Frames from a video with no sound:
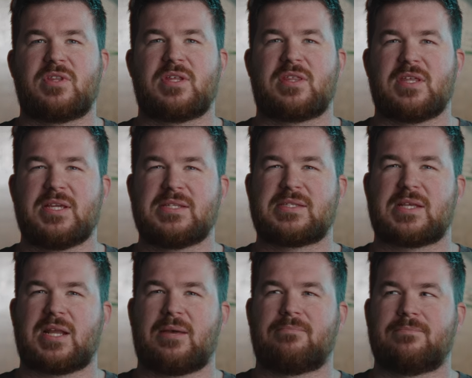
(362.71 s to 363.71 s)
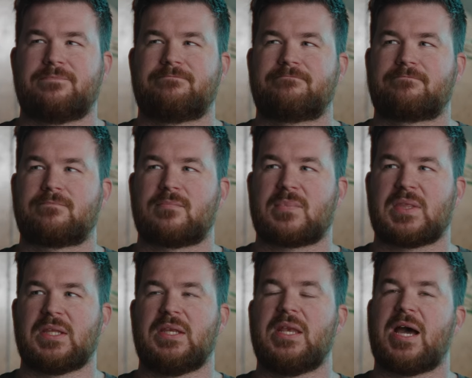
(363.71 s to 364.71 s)
the things that I'm
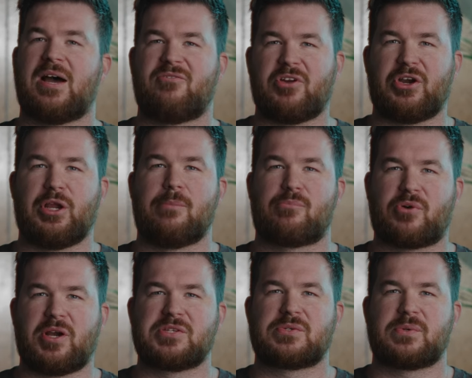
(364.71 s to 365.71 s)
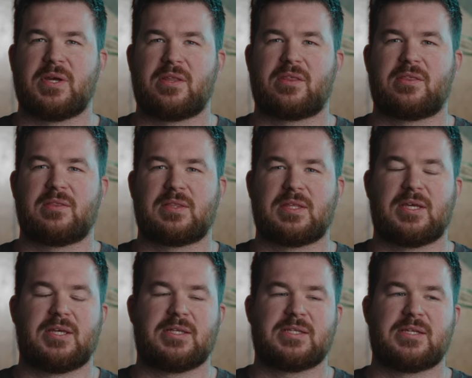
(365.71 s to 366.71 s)
not very impressed with,
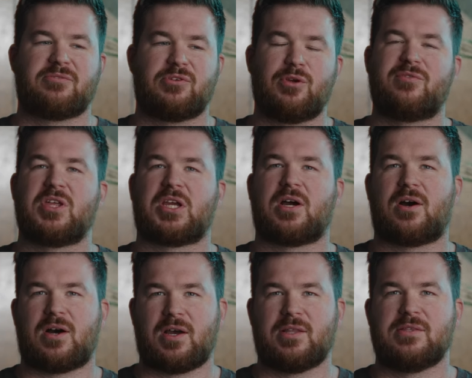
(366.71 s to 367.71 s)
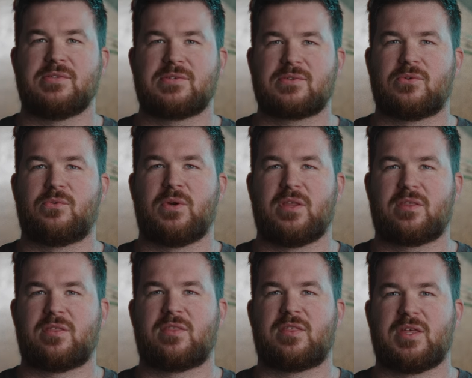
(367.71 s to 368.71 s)
a few of the cons
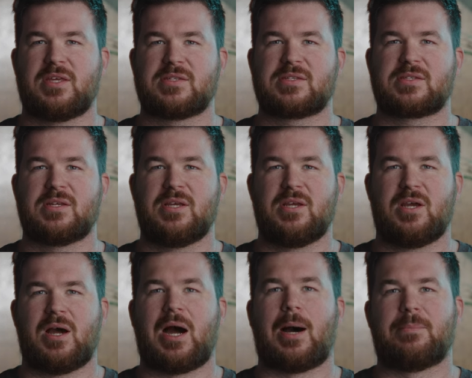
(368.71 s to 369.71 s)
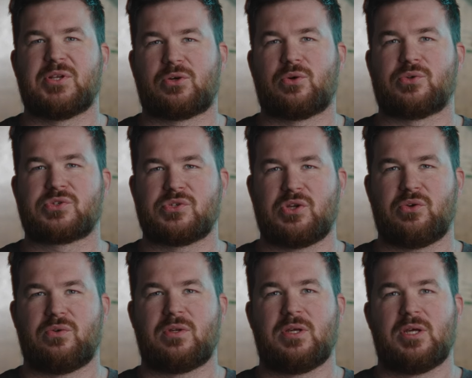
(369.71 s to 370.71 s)
with this optical
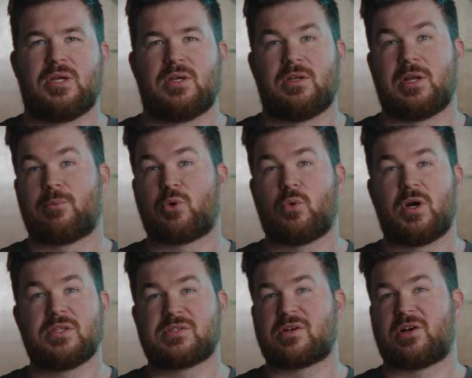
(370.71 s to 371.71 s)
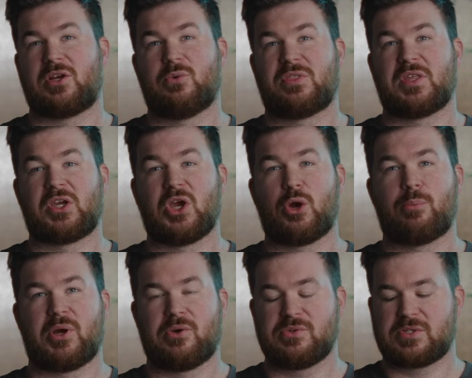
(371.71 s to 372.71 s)
snoot. Number one, starting with the
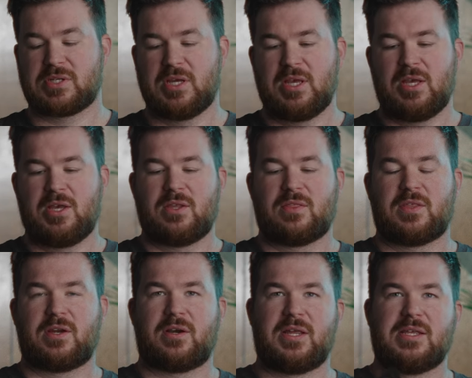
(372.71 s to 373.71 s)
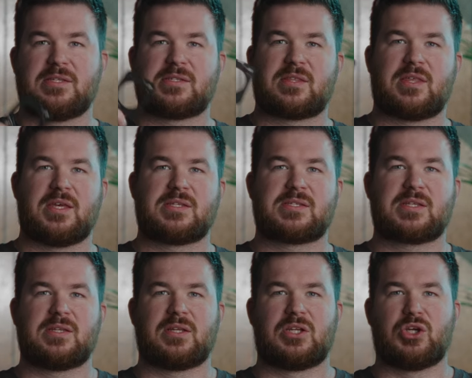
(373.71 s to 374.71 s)
gobos, there is
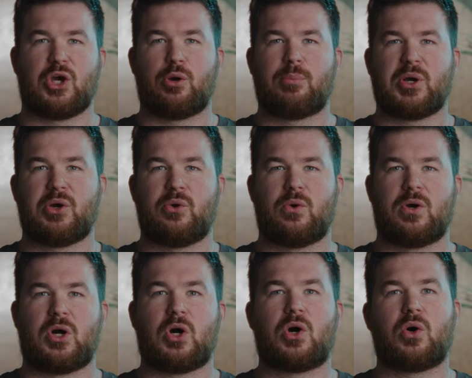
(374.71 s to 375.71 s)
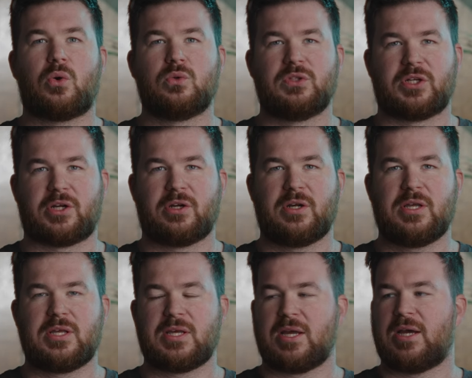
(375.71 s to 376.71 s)
this gobo holder,
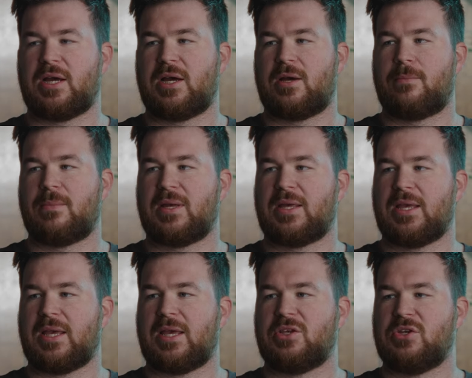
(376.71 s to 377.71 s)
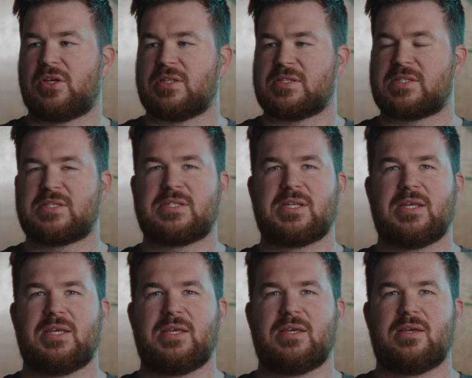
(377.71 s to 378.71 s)
and you can
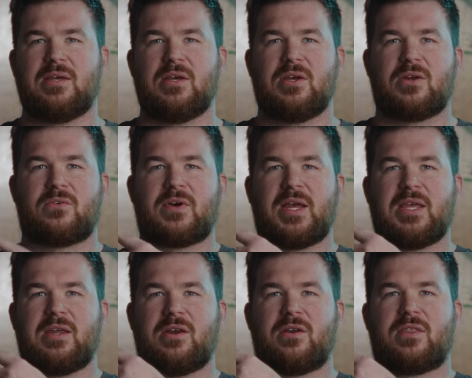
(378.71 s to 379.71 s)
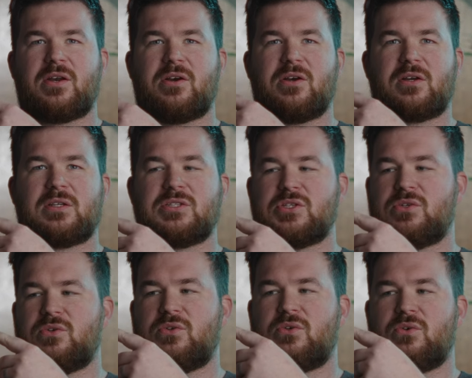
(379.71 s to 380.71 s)
see right here, there are
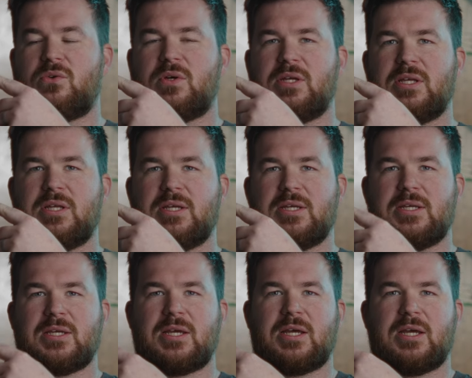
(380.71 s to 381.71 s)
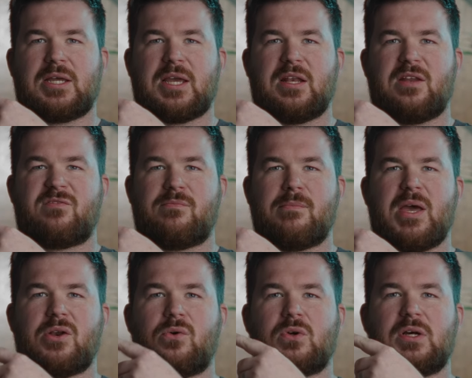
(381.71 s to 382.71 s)
two kind of
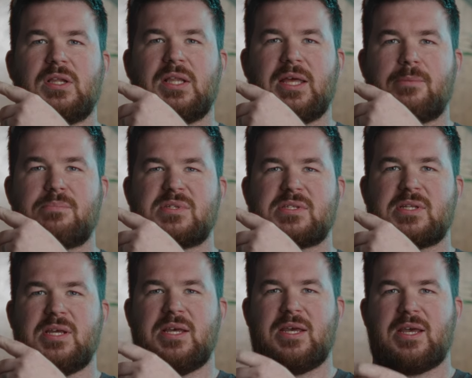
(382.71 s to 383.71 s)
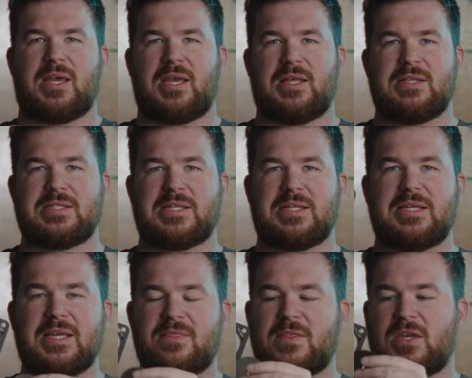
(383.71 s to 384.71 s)
metal clips. And to
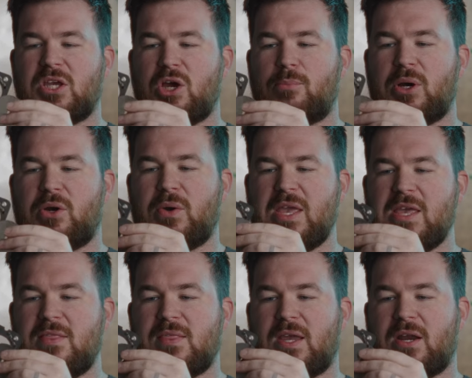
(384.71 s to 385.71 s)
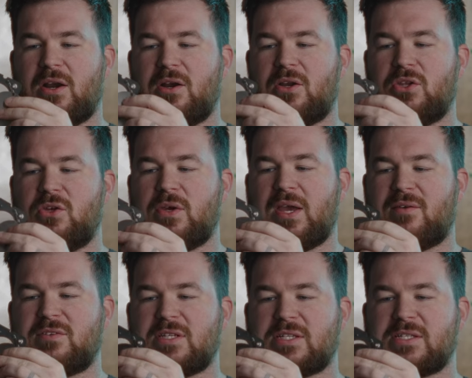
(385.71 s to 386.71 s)
get the gobo in there, you
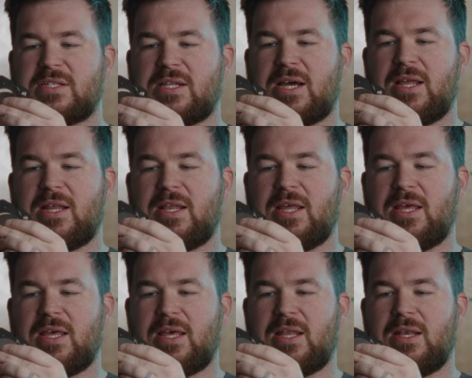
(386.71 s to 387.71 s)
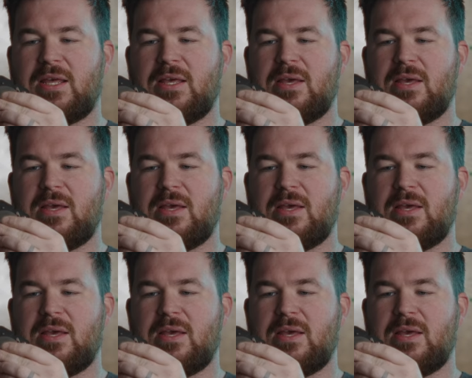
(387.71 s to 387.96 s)
have to slide it in